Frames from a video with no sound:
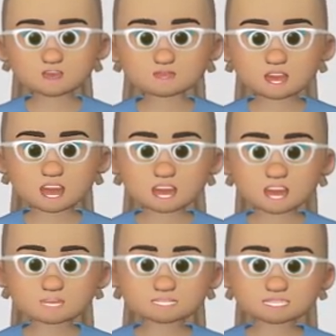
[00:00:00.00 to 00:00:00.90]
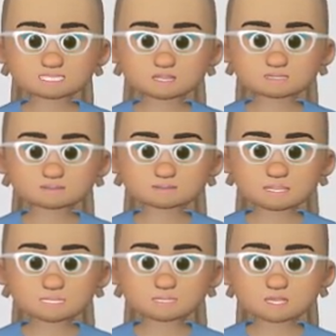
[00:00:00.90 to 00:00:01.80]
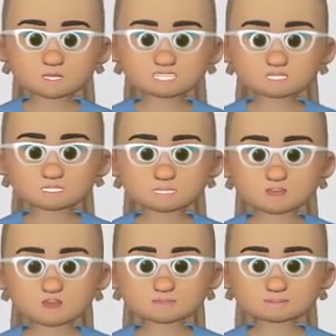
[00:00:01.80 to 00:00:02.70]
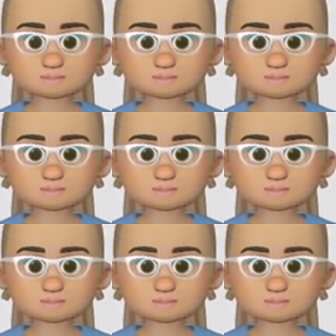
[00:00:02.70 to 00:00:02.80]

and polysaccharides into simple